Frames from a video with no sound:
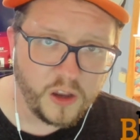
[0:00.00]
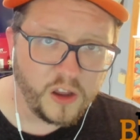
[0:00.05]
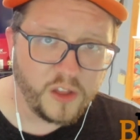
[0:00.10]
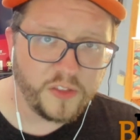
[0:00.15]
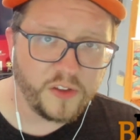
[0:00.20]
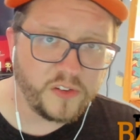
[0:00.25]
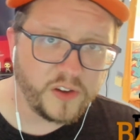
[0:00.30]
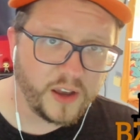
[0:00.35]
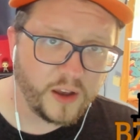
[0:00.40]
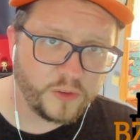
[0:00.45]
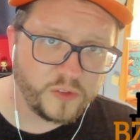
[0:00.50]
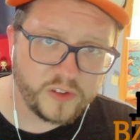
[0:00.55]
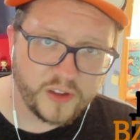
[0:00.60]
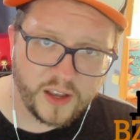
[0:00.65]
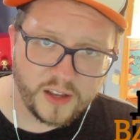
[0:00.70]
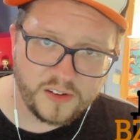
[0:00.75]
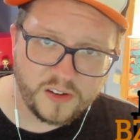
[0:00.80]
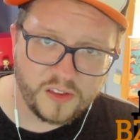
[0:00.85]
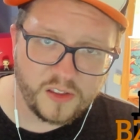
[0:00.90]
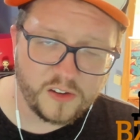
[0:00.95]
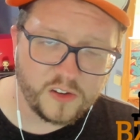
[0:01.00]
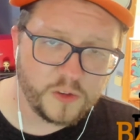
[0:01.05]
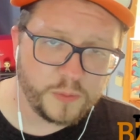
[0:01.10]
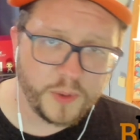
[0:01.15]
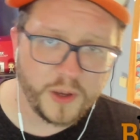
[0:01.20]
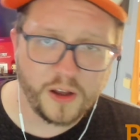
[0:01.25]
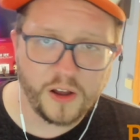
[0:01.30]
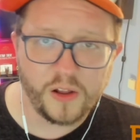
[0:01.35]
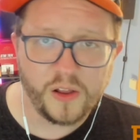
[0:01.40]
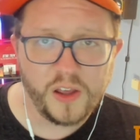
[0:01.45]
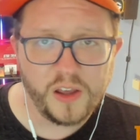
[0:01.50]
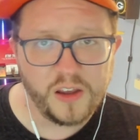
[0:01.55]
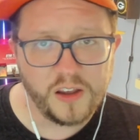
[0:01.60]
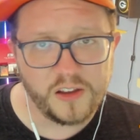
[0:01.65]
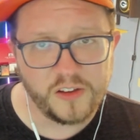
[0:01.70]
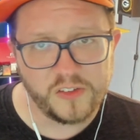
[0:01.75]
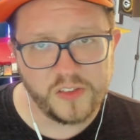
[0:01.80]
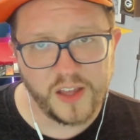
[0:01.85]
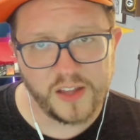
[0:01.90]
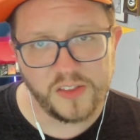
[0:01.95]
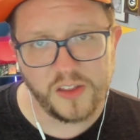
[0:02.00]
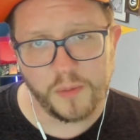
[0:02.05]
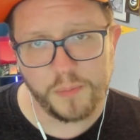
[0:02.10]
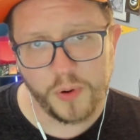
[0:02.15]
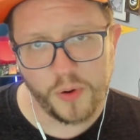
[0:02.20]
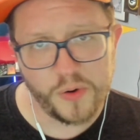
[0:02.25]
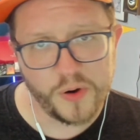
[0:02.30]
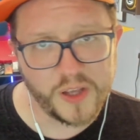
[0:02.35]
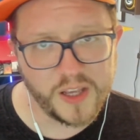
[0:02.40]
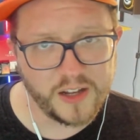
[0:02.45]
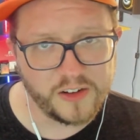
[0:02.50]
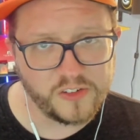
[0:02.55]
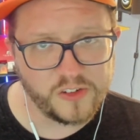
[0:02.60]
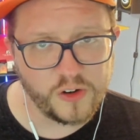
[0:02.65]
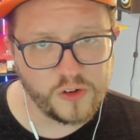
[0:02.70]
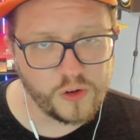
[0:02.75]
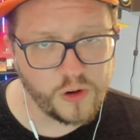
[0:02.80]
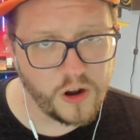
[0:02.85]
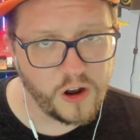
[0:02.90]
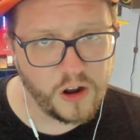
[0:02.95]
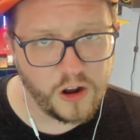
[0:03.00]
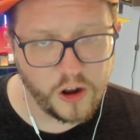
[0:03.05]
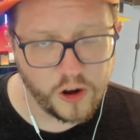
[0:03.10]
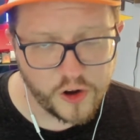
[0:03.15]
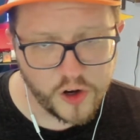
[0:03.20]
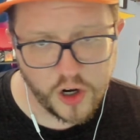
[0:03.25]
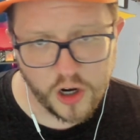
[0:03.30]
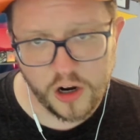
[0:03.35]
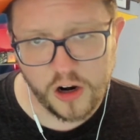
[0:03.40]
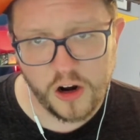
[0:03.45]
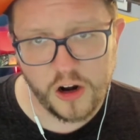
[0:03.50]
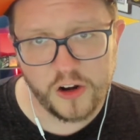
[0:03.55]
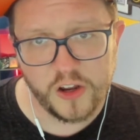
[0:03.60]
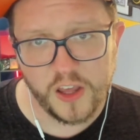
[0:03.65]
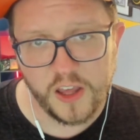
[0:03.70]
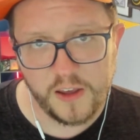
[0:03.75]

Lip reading: The downside to this spell is that the opponent gets to draw a card